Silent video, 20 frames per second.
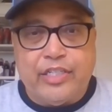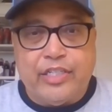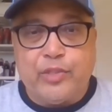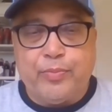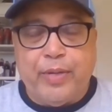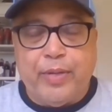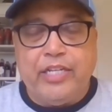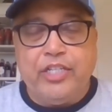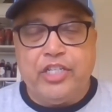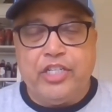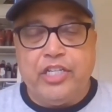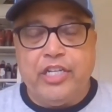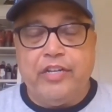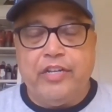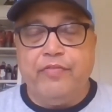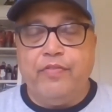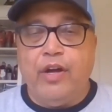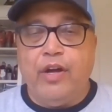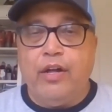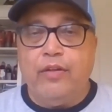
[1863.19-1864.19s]
suspension
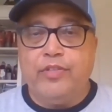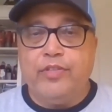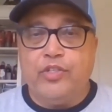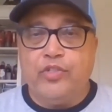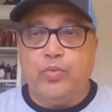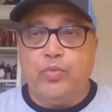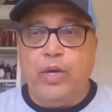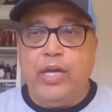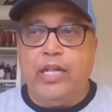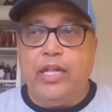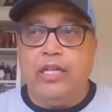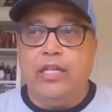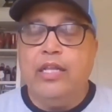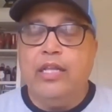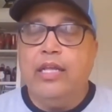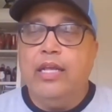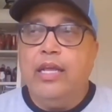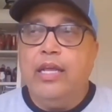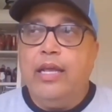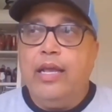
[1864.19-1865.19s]
involved as
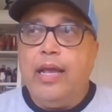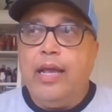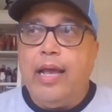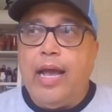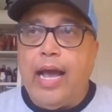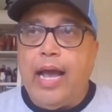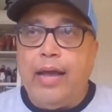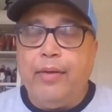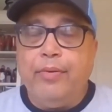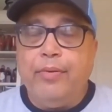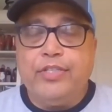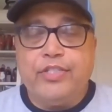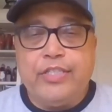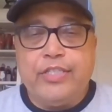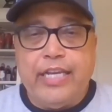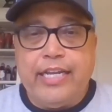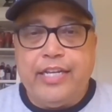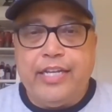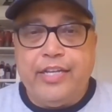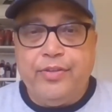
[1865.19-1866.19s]
well. I would
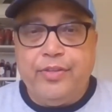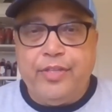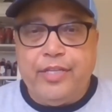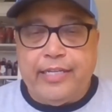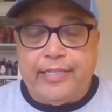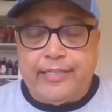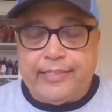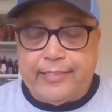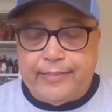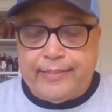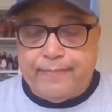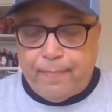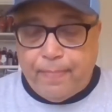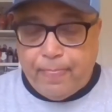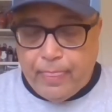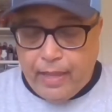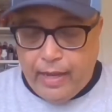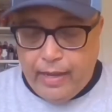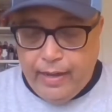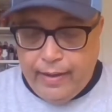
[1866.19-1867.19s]
say to you this
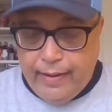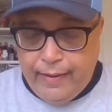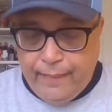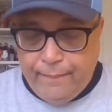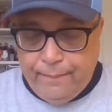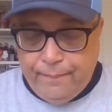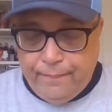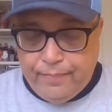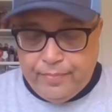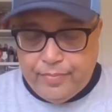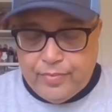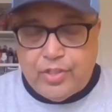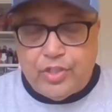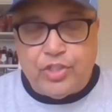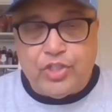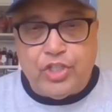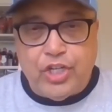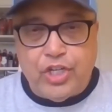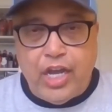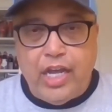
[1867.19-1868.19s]
um,
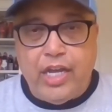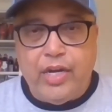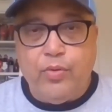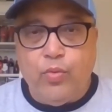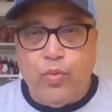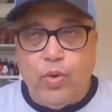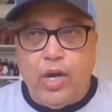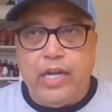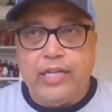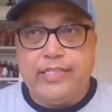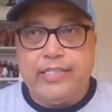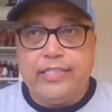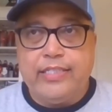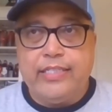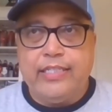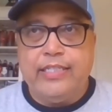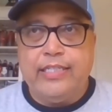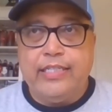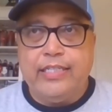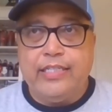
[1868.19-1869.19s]
Deshaun
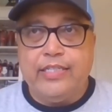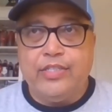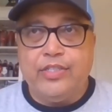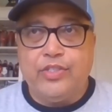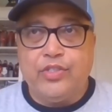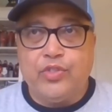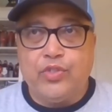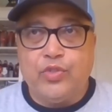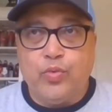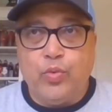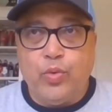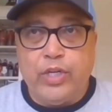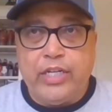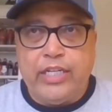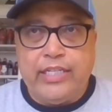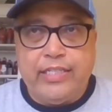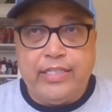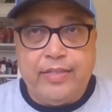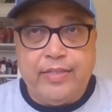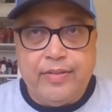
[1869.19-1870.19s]
Watson is
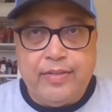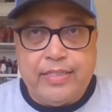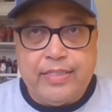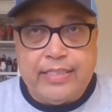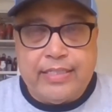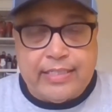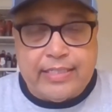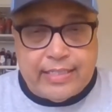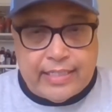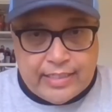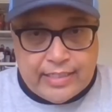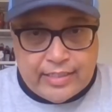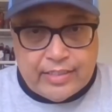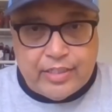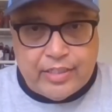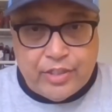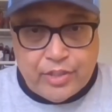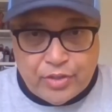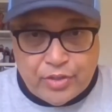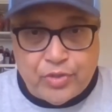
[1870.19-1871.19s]

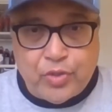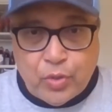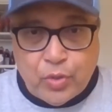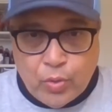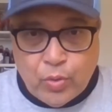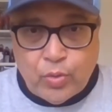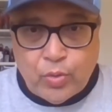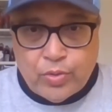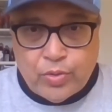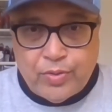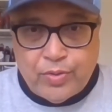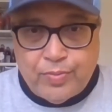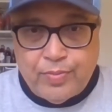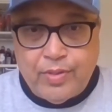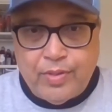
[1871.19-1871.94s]
26 years old.